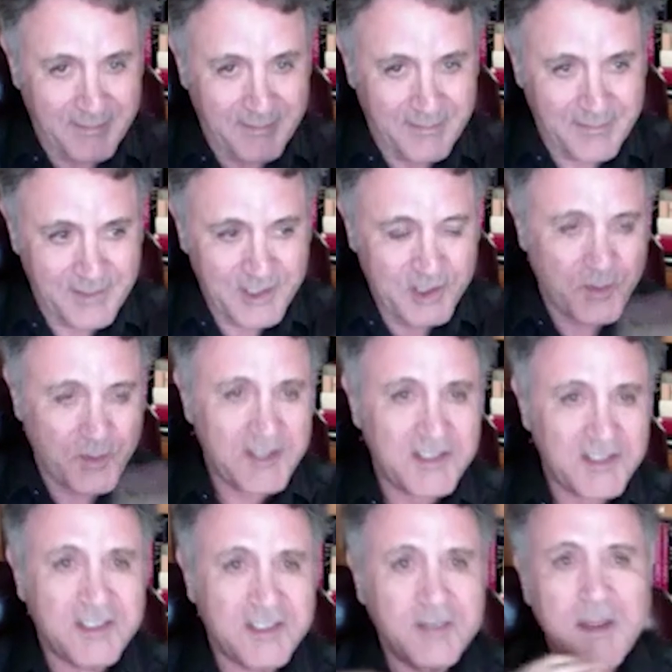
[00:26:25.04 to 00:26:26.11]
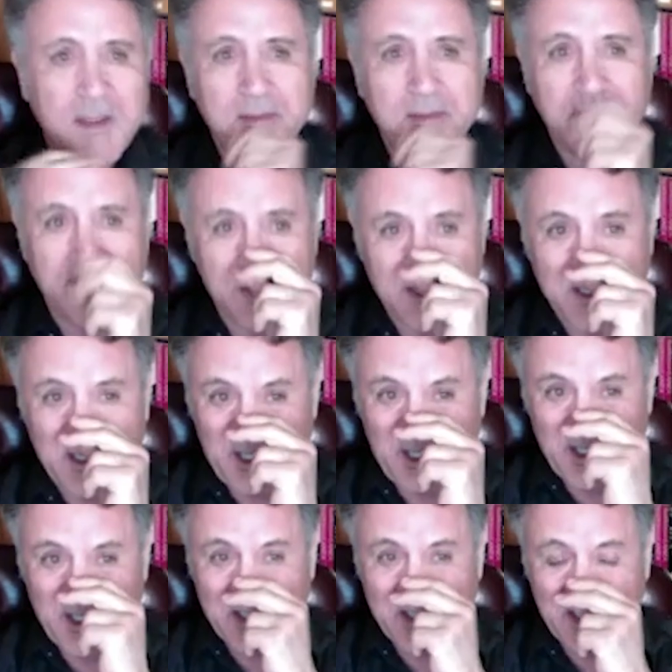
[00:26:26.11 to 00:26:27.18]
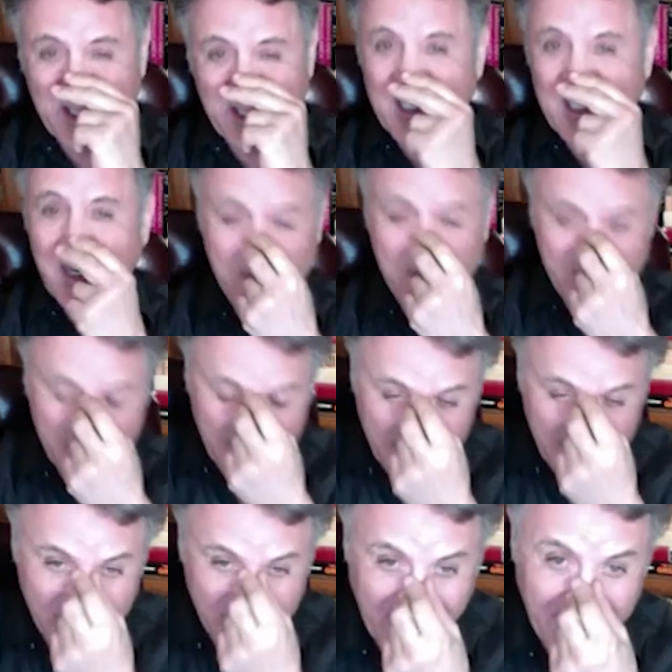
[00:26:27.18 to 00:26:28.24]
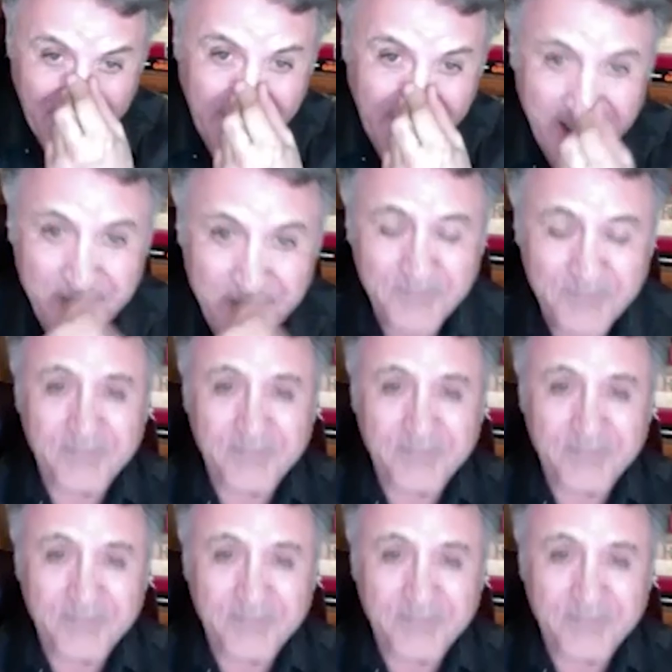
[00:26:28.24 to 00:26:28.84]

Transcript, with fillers: Switch to maybe six hours later that night.